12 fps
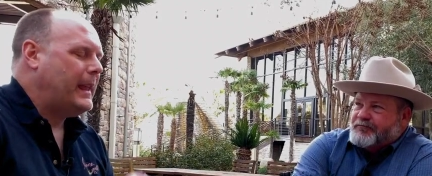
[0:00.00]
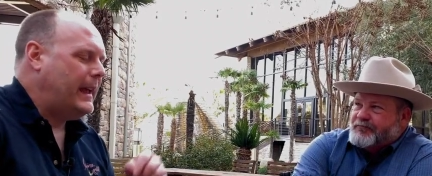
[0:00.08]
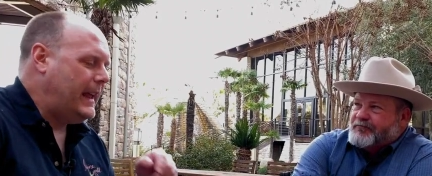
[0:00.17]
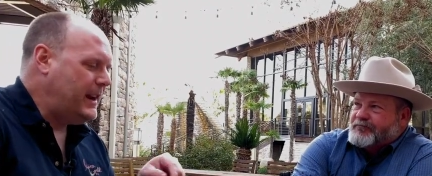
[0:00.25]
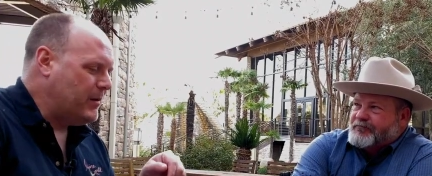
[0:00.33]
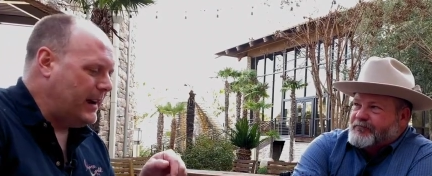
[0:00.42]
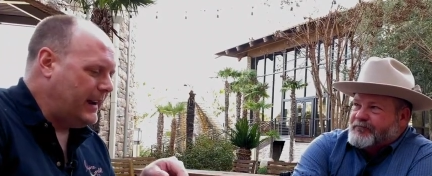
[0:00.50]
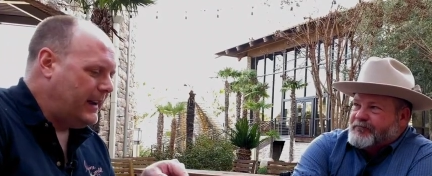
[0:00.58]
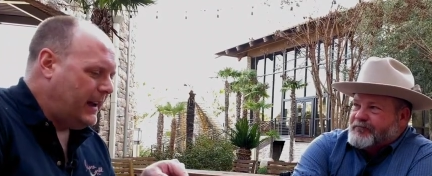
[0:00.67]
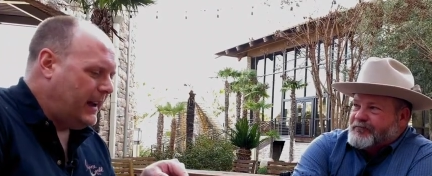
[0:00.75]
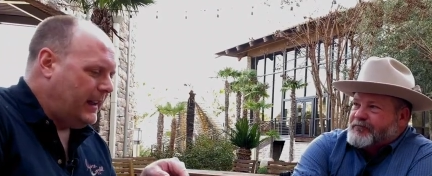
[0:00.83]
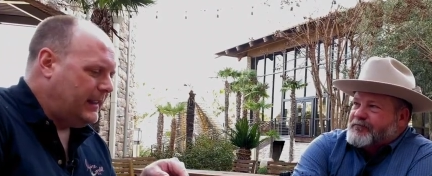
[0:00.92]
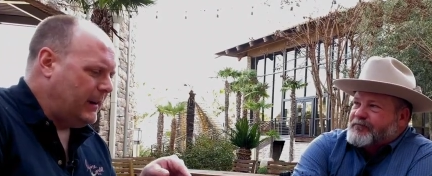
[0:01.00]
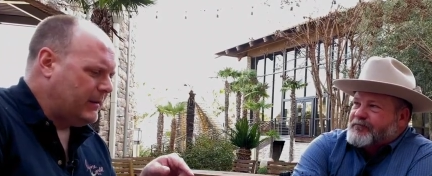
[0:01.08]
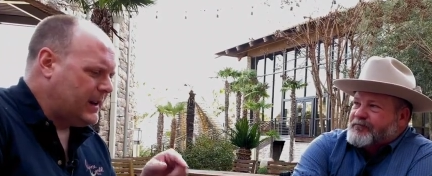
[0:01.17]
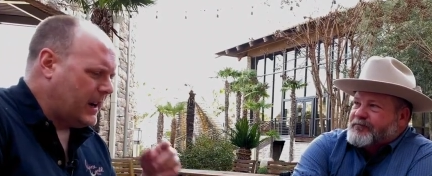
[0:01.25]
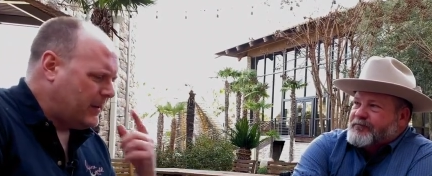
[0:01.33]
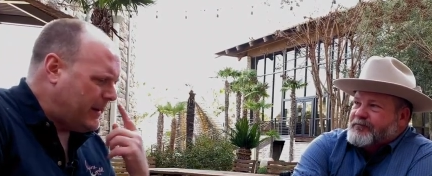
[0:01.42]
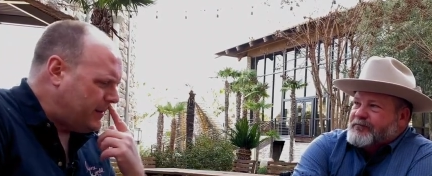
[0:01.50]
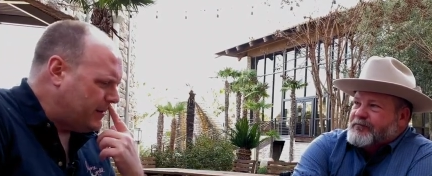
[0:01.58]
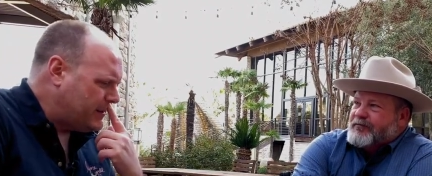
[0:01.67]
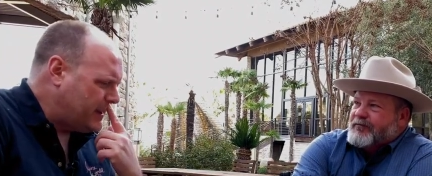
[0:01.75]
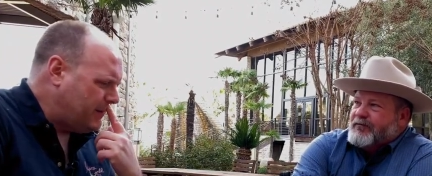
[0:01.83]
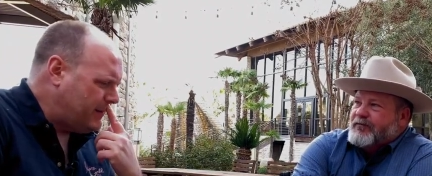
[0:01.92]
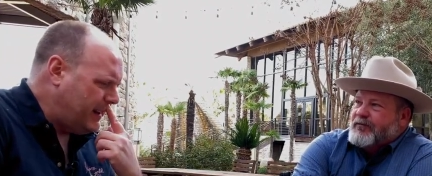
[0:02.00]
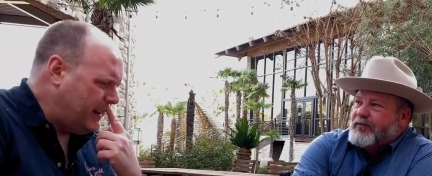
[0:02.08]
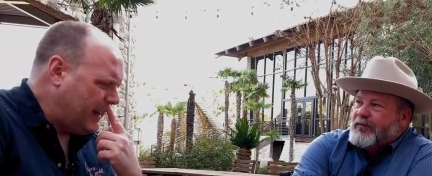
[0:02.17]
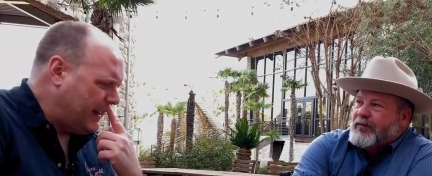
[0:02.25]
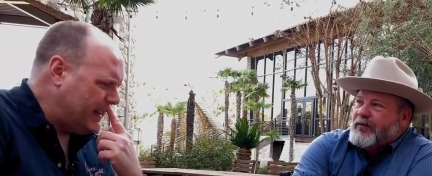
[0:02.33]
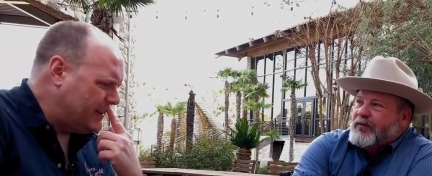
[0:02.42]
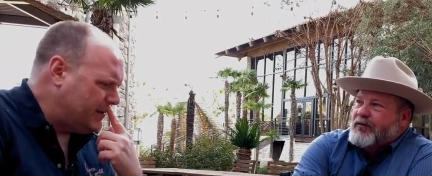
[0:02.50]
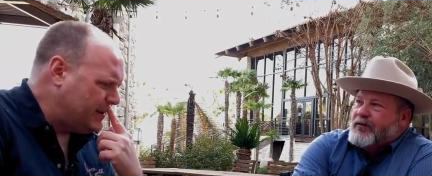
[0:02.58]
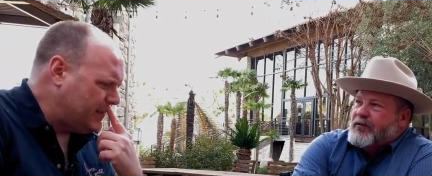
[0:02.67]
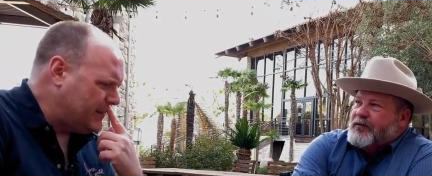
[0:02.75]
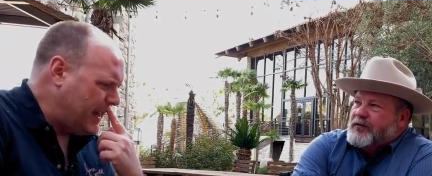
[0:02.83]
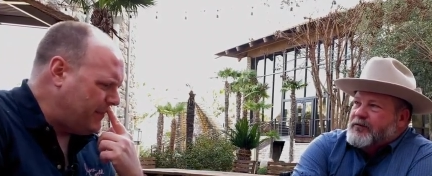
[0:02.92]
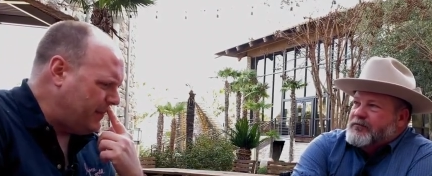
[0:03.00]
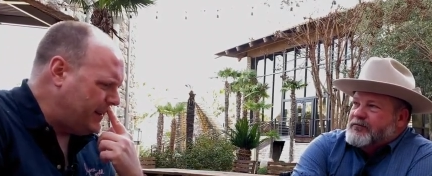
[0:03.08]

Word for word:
Speaker 1: Anyway, they were talking about there's something. I guess there's some type.